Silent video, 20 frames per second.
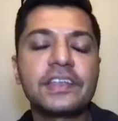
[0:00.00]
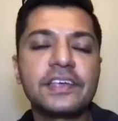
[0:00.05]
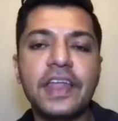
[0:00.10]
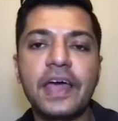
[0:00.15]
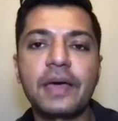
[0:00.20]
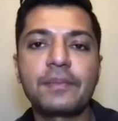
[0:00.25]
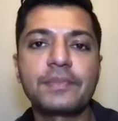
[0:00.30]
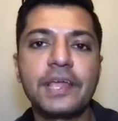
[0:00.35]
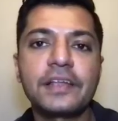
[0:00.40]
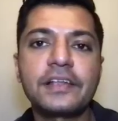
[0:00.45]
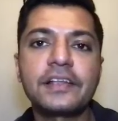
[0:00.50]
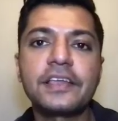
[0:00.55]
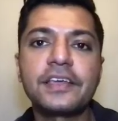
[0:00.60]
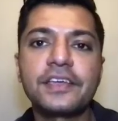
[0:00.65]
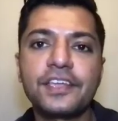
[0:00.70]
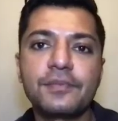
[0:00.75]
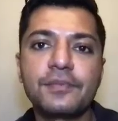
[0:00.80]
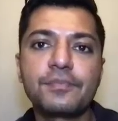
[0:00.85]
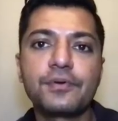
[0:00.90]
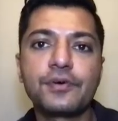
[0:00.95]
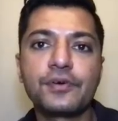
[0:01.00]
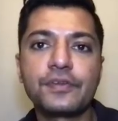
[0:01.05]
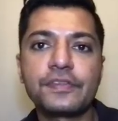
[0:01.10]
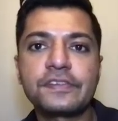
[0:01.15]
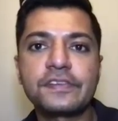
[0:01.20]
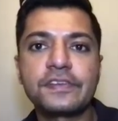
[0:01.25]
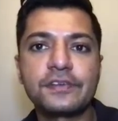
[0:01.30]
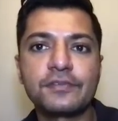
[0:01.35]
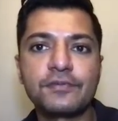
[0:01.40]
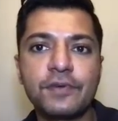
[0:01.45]
can grab that link and
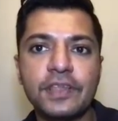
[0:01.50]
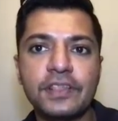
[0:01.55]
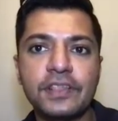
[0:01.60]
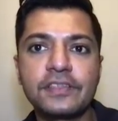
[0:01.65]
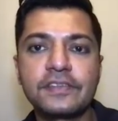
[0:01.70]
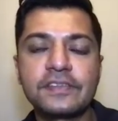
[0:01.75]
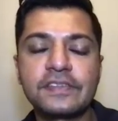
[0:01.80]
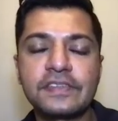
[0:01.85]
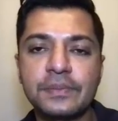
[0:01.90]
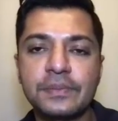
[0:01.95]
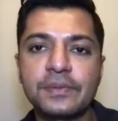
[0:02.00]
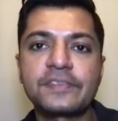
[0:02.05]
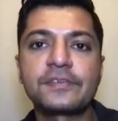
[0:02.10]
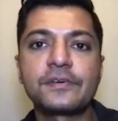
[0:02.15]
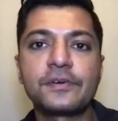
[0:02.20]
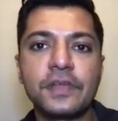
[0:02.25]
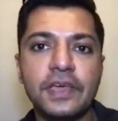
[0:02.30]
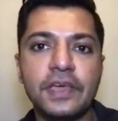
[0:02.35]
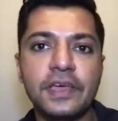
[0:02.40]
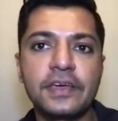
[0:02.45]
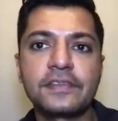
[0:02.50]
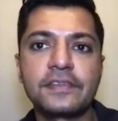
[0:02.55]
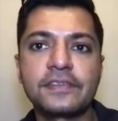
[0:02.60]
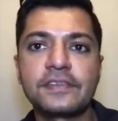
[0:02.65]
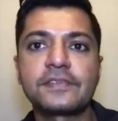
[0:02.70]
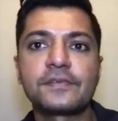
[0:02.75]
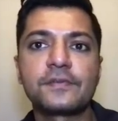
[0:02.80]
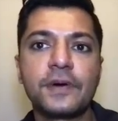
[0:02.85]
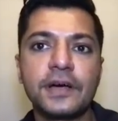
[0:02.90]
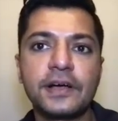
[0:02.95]
post it when this episode airs
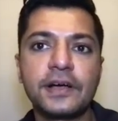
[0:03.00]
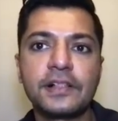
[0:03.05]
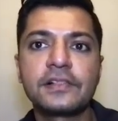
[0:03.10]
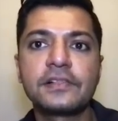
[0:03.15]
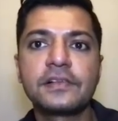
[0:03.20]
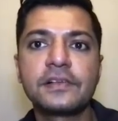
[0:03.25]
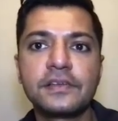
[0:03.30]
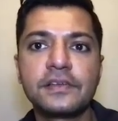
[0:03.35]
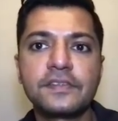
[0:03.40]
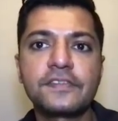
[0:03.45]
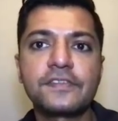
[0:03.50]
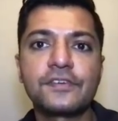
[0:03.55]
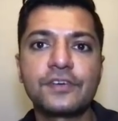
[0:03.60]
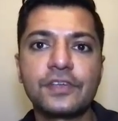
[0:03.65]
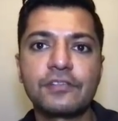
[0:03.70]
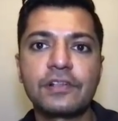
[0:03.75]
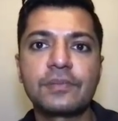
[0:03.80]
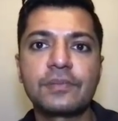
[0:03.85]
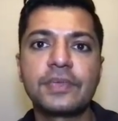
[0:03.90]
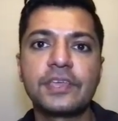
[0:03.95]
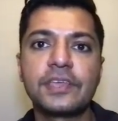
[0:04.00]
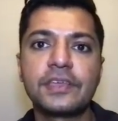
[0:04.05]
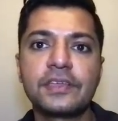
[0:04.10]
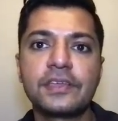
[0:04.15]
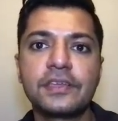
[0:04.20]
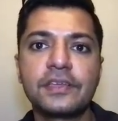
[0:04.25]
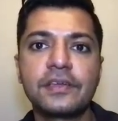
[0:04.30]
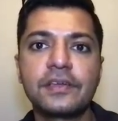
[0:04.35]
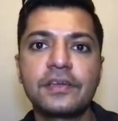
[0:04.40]
as well. So it will be,